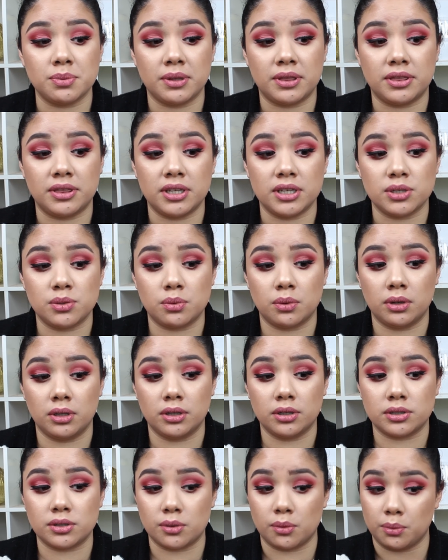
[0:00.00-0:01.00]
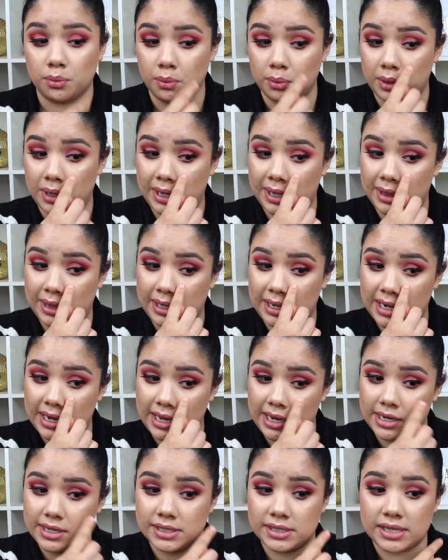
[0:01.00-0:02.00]
But this one looks really
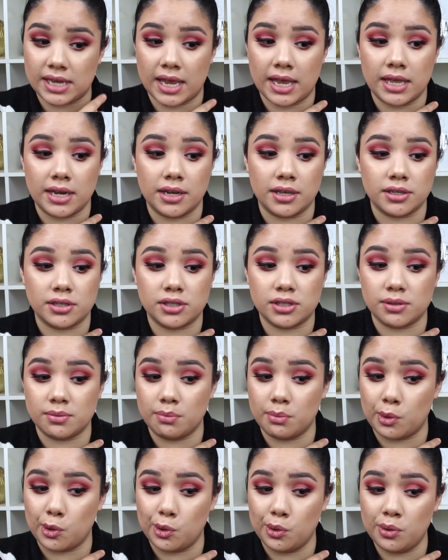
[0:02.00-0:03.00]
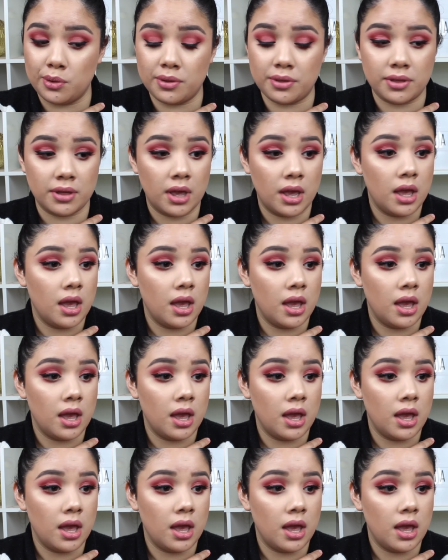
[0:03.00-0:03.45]
nice and smooth.